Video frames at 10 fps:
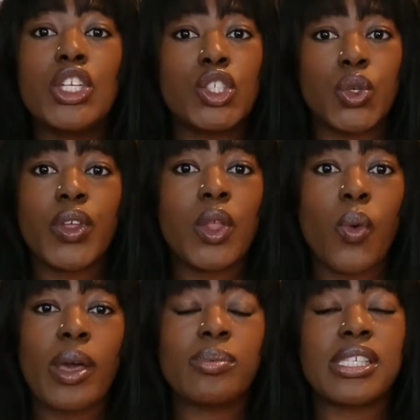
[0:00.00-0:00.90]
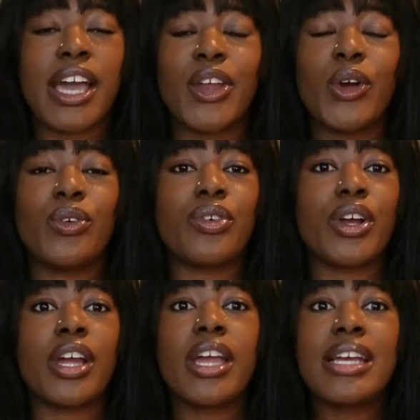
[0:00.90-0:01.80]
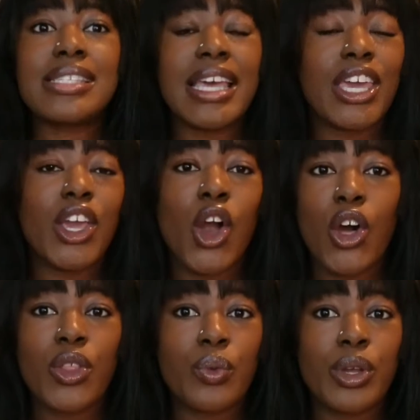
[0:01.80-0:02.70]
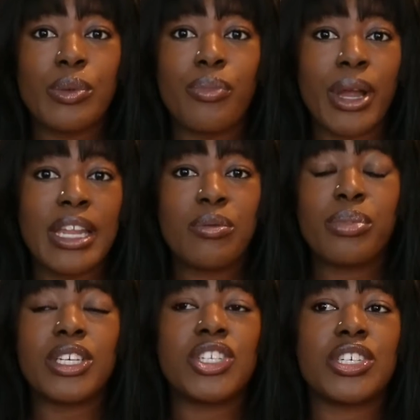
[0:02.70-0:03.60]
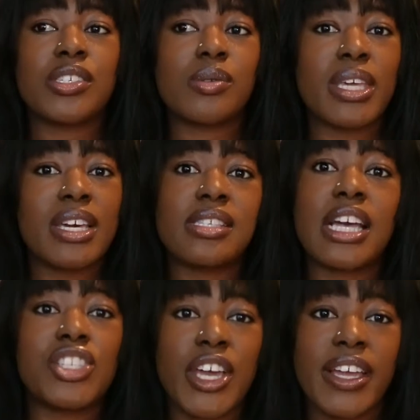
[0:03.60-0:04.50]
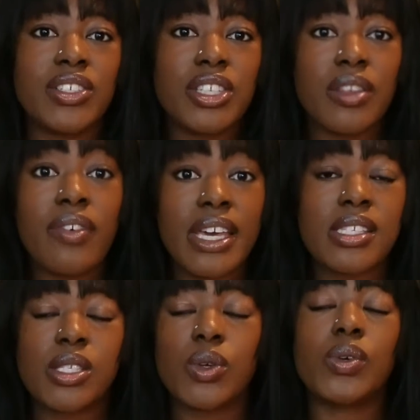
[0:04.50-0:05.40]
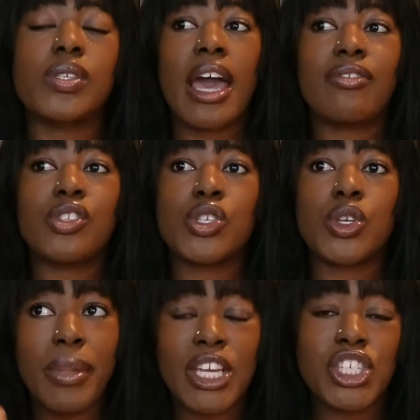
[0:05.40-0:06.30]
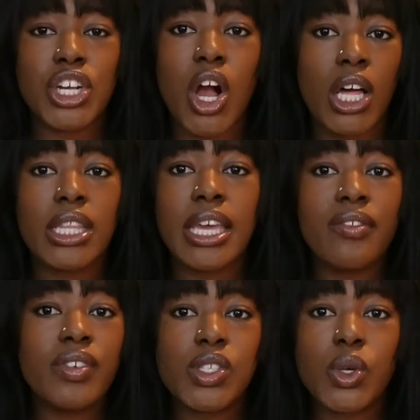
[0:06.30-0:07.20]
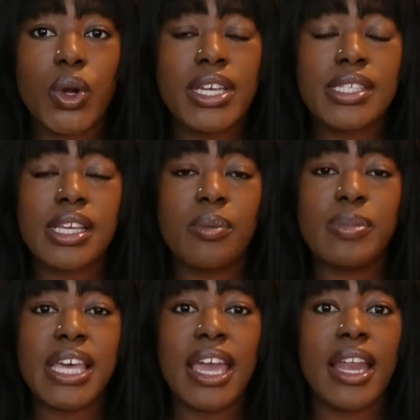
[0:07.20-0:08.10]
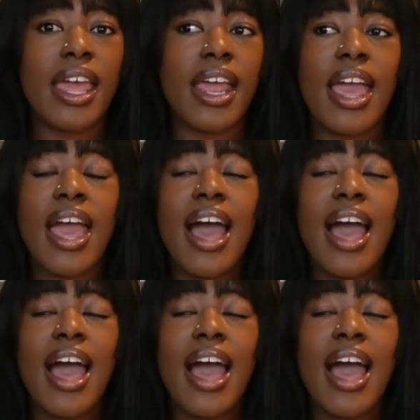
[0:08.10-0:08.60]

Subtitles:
doing the website over, taking all the rebranded pictures because I changed the vessels. I have to make sure all the inventory is updated.